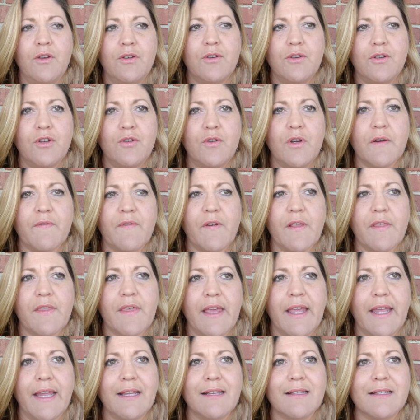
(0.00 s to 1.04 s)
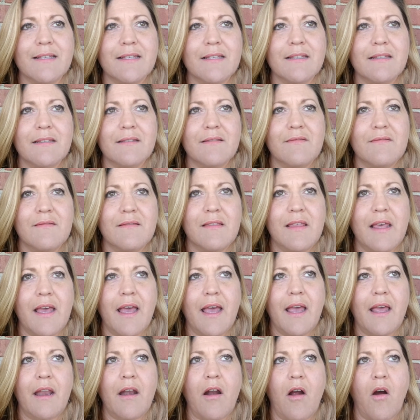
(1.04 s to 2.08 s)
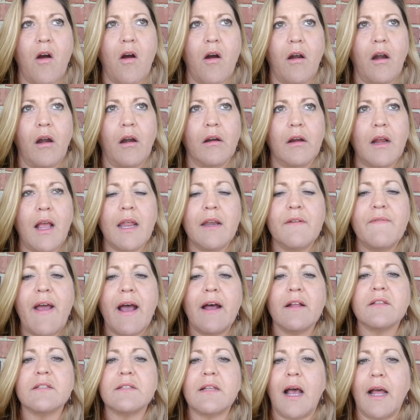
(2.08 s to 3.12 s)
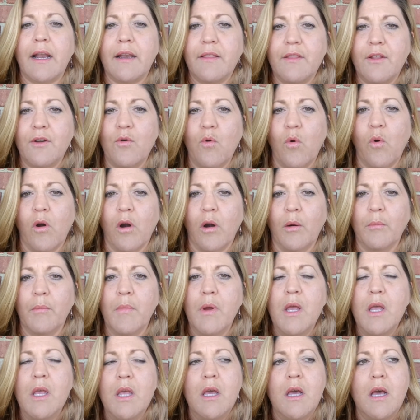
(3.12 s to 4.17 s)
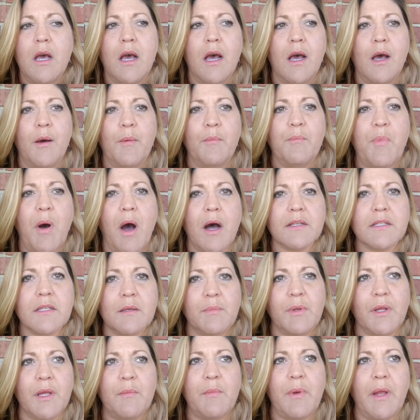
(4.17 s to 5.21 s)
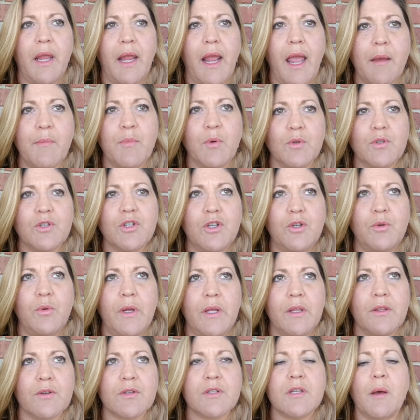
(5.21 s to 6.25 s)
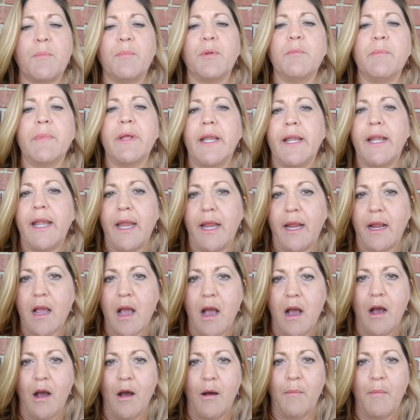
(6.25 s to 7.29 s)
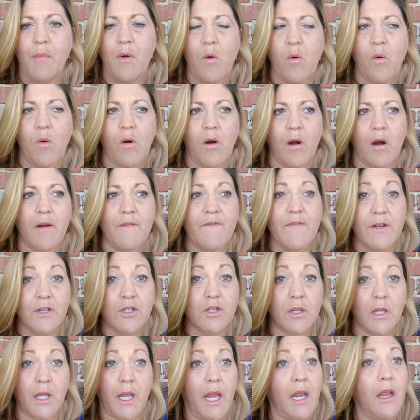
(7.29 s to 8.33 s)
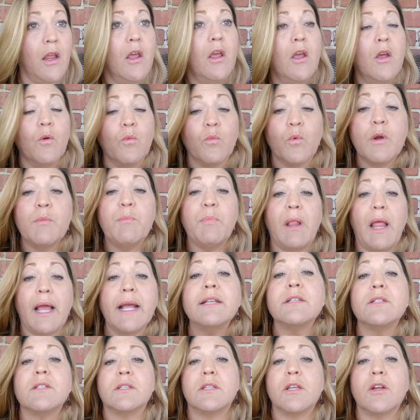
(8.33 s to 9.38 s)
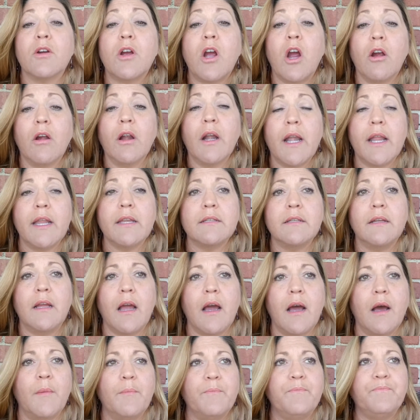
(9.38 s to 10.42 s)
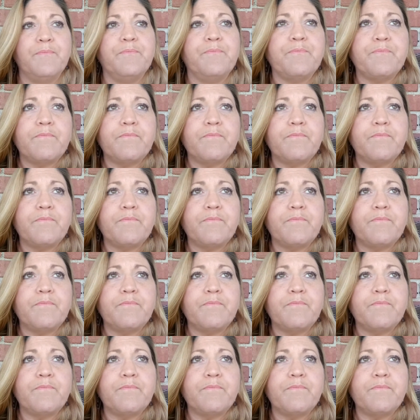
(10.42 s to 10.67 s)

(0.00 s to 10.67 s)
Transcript: do different things that are kind of outside the norm, possibly being able to either supplement an income or eventually replace their current income